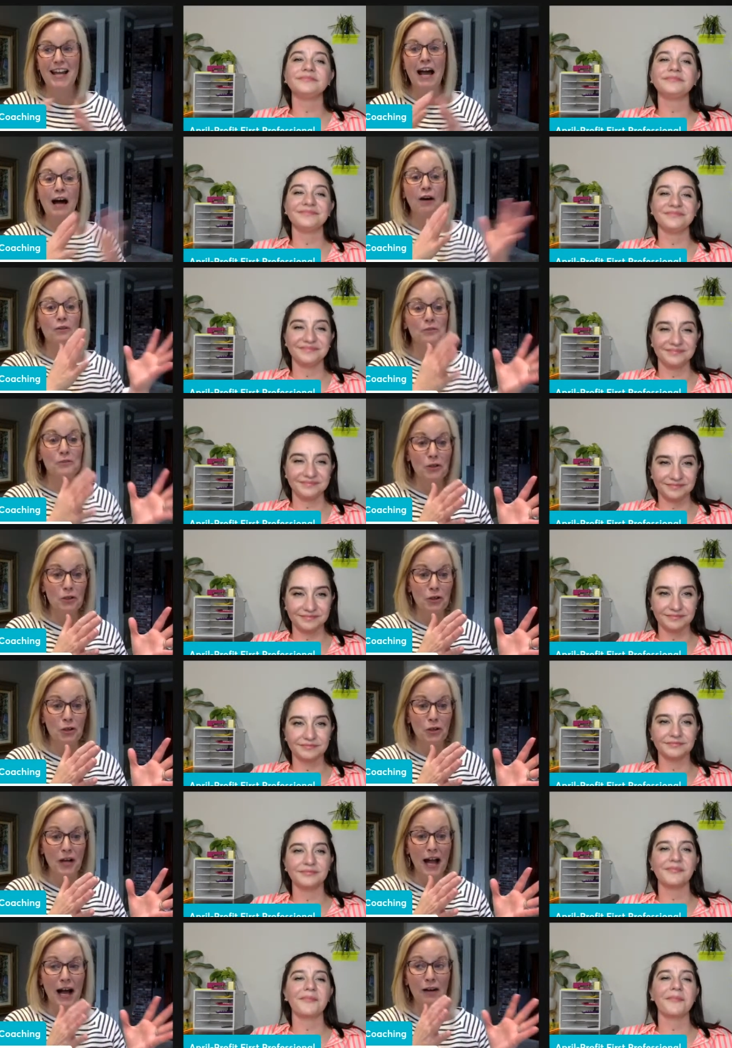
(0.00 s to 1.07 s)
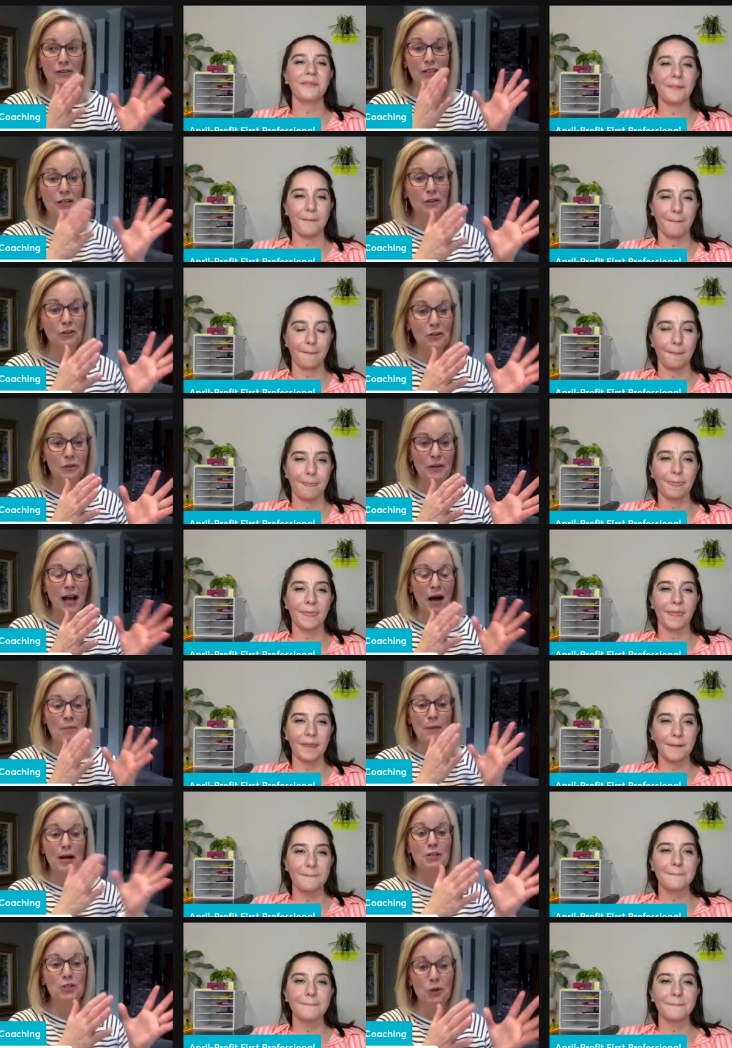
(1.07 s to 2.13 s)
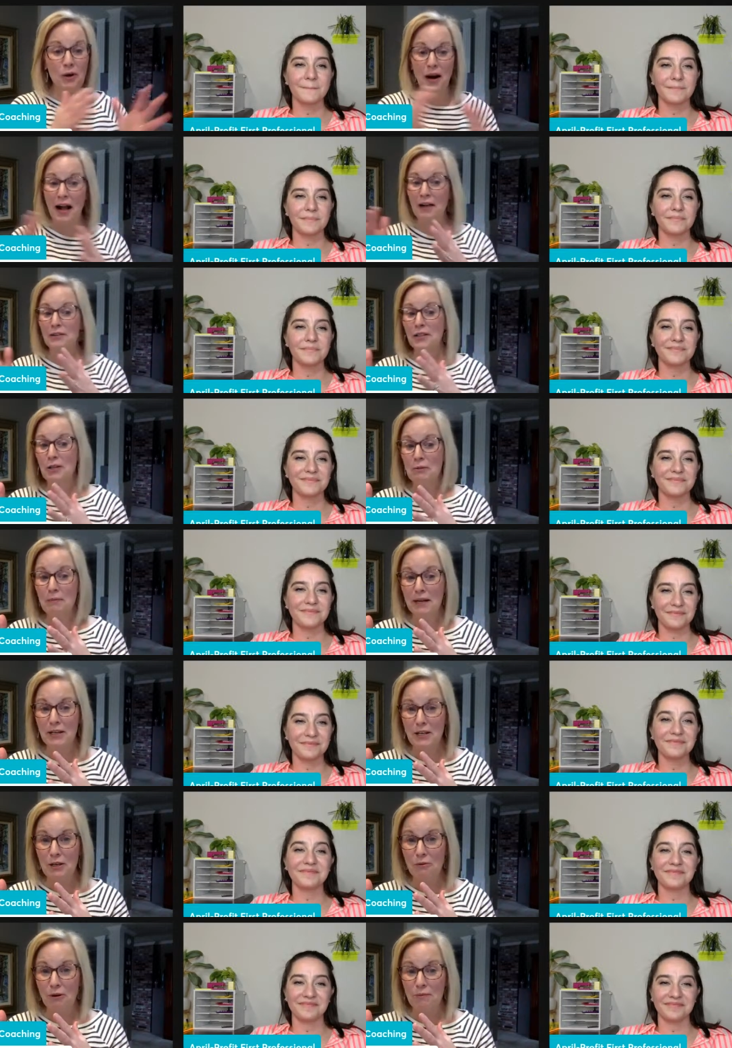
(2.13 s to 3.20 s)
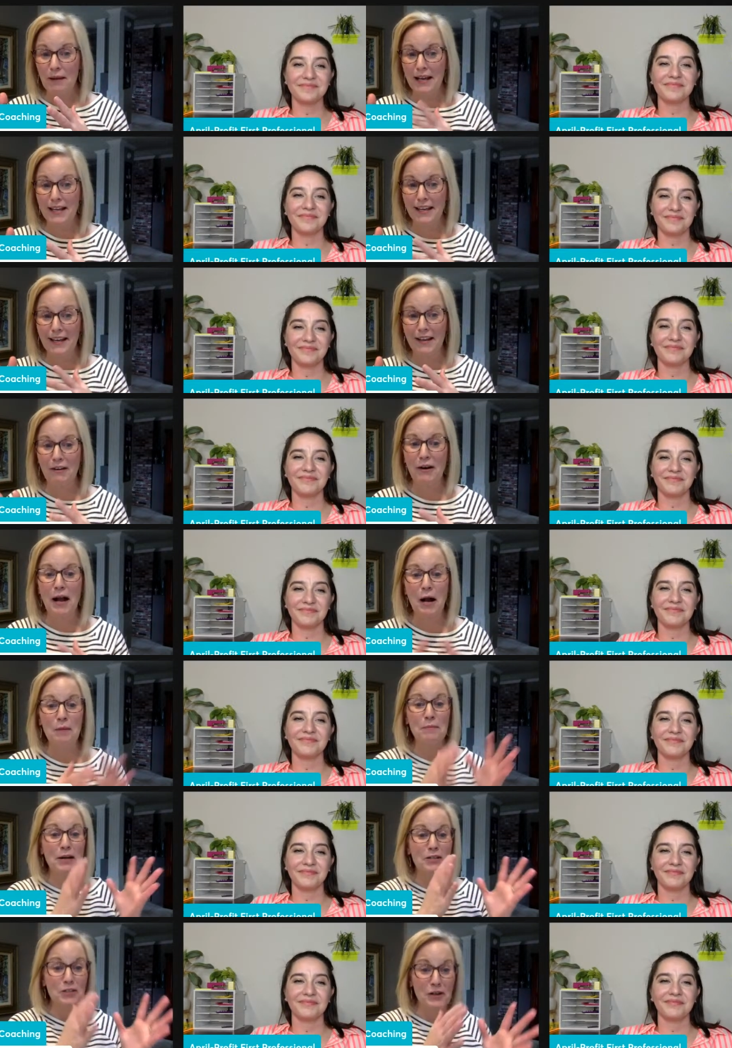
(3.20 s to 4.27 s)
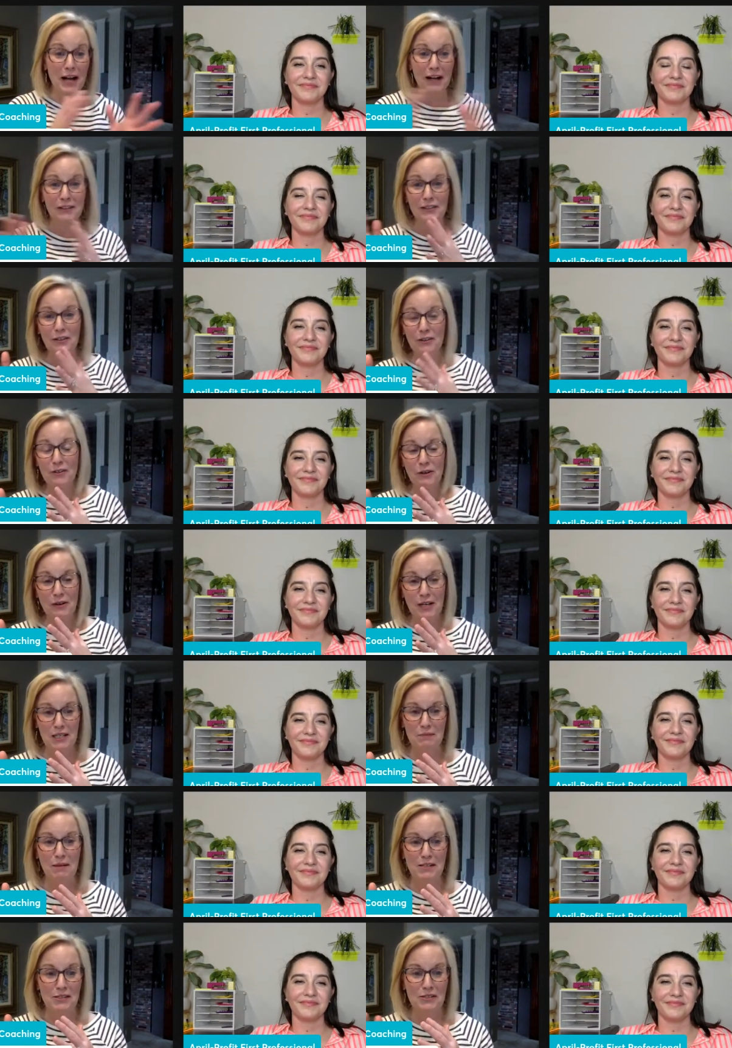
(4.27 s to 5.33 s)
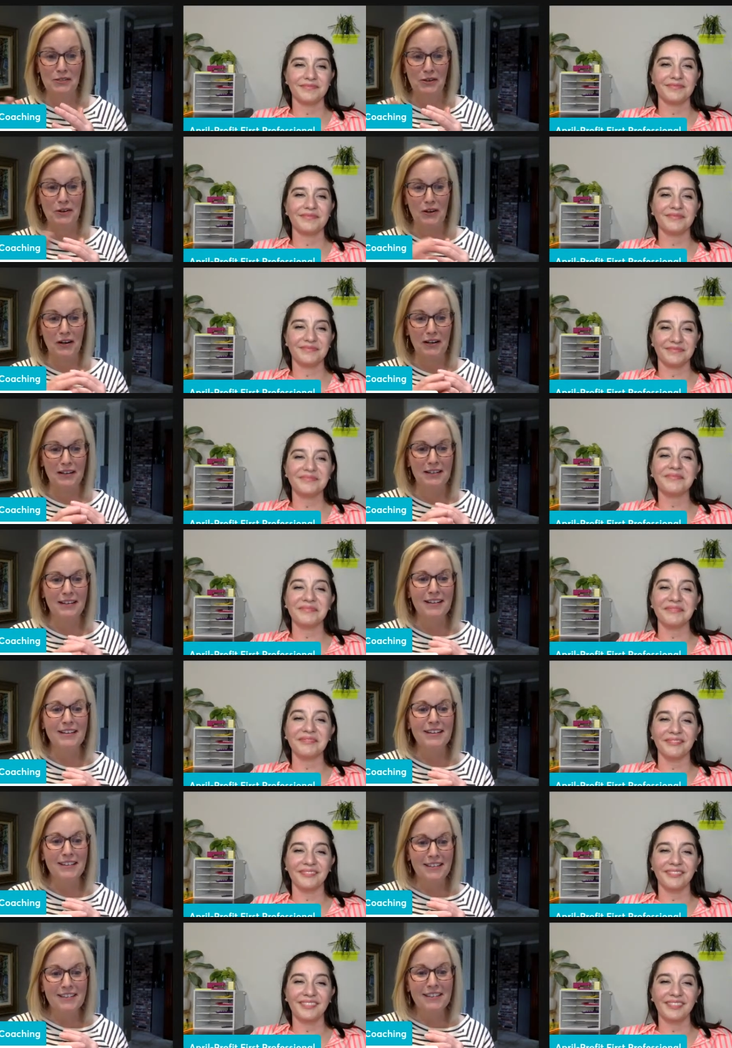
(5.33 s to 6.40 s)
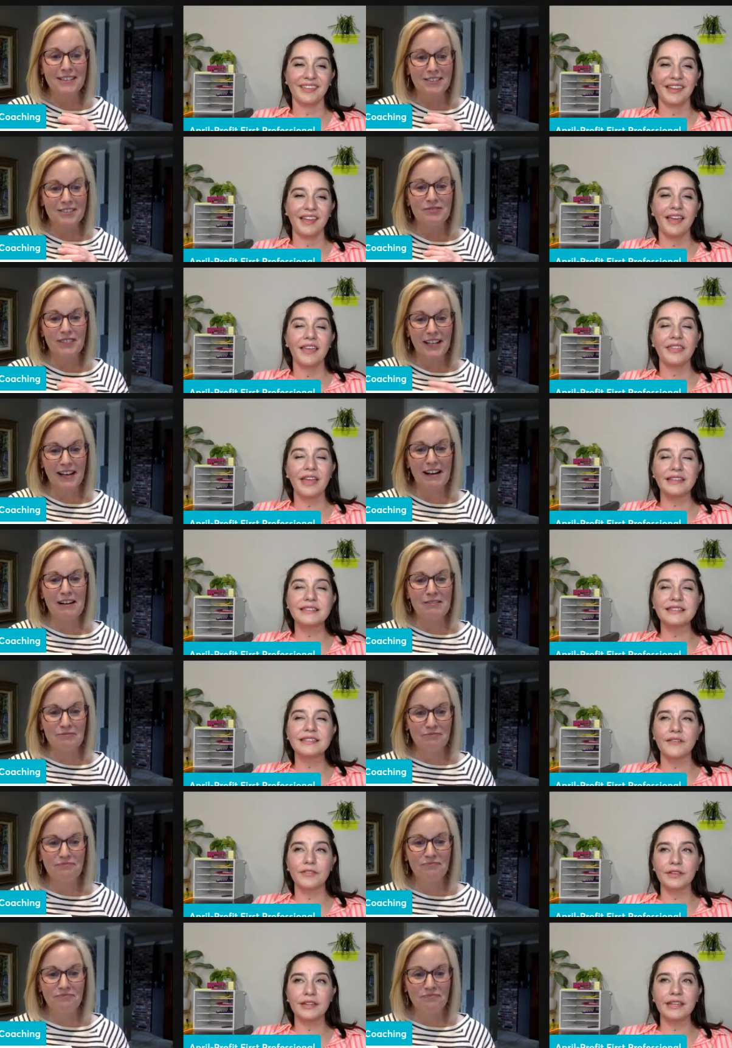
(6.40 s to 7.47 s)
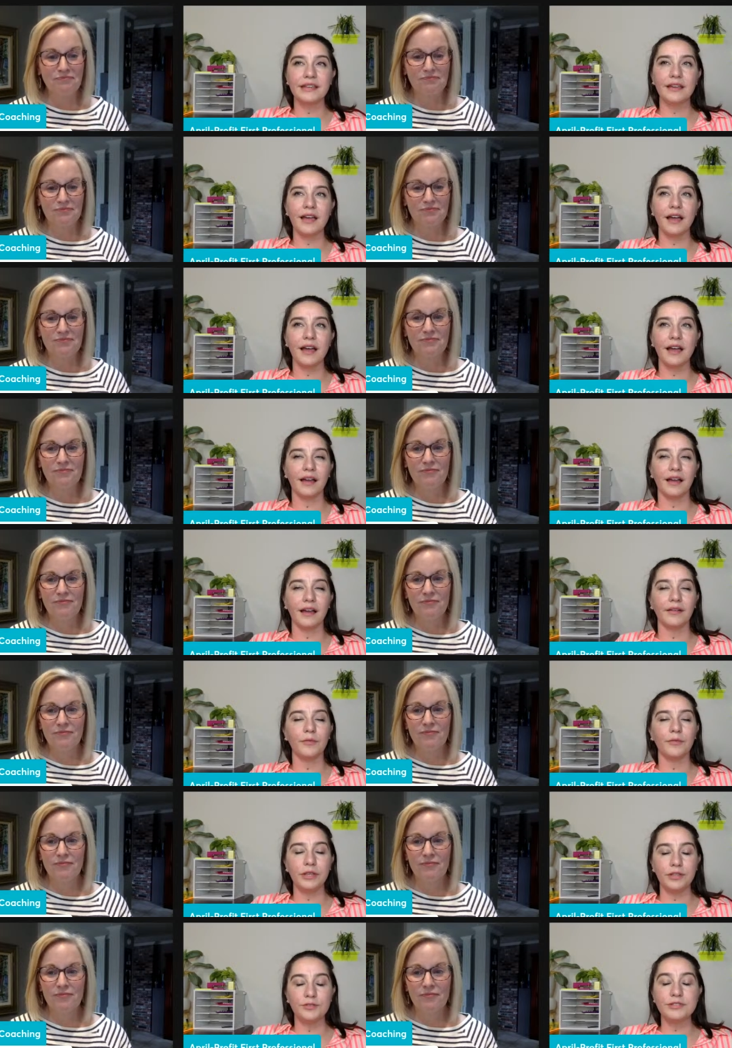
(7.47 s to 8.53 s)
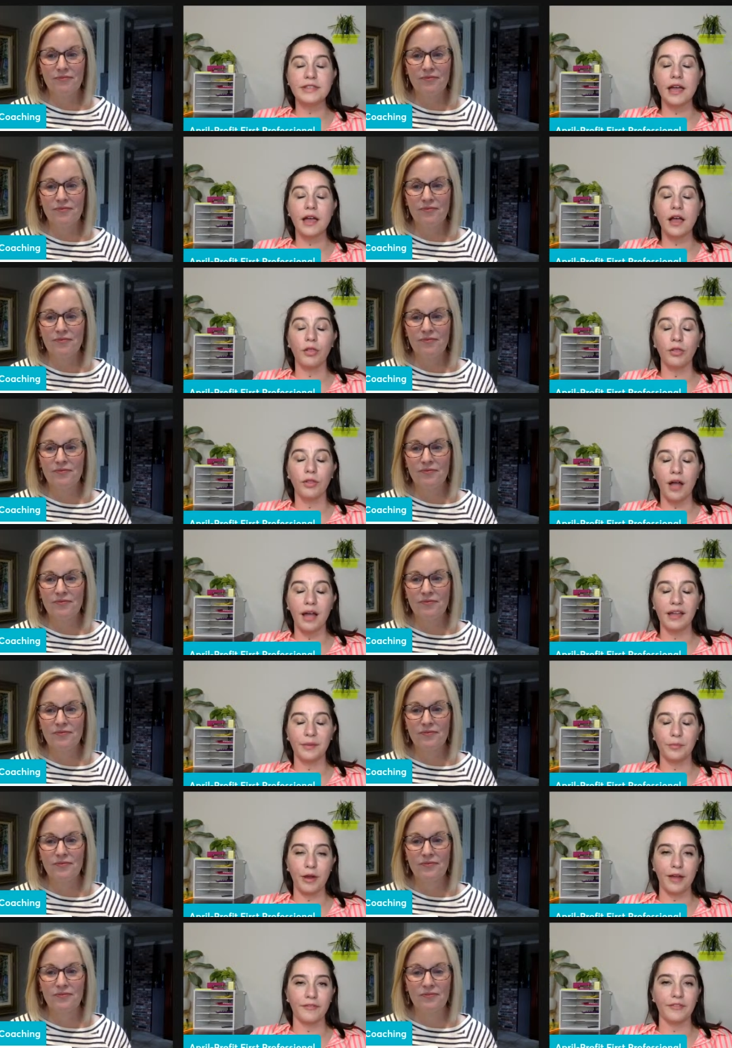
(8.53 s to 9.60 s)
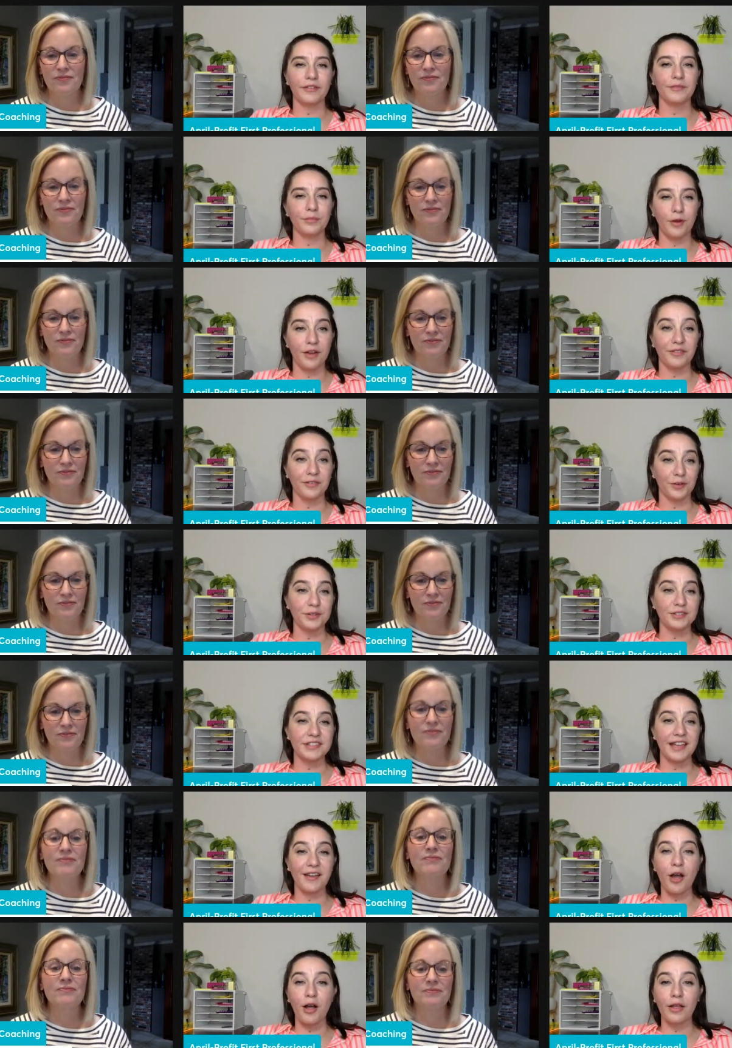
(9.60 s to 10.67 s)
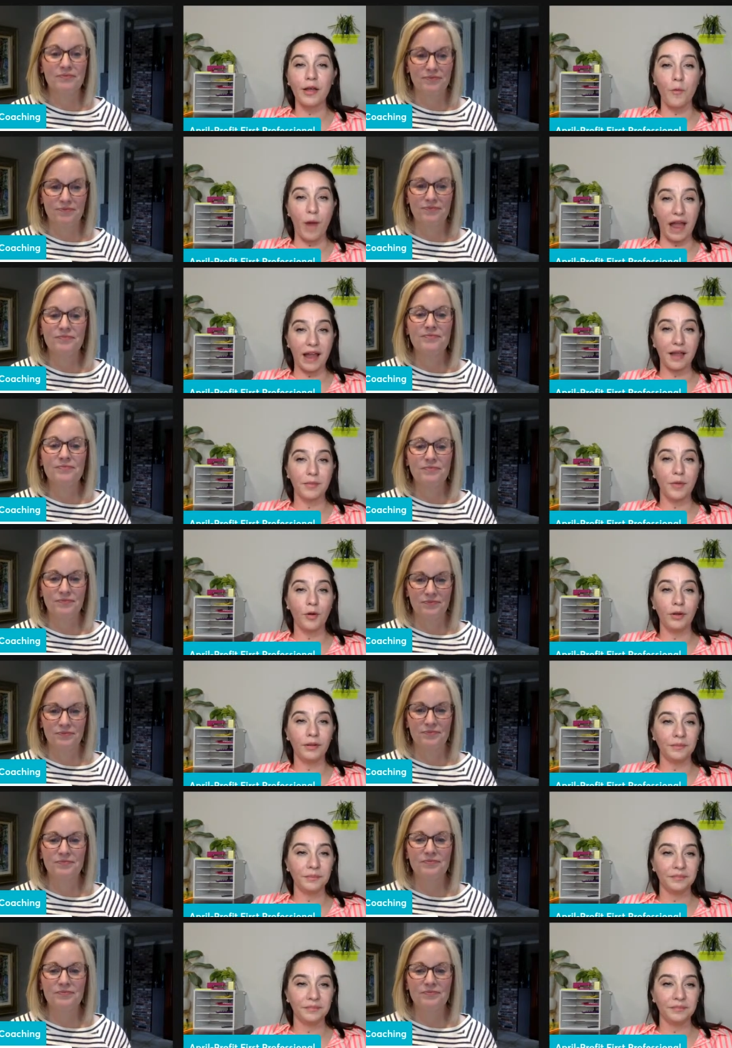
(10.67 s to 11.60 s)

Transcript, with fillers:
Speaker 1: how how little, how much, or how little money you are making, or how much or how little your expenses are.
Speaker 2: Mm-hmm. Yeah. That's definitely uh, we use that a lot in profit profit first. I call it whack a mole.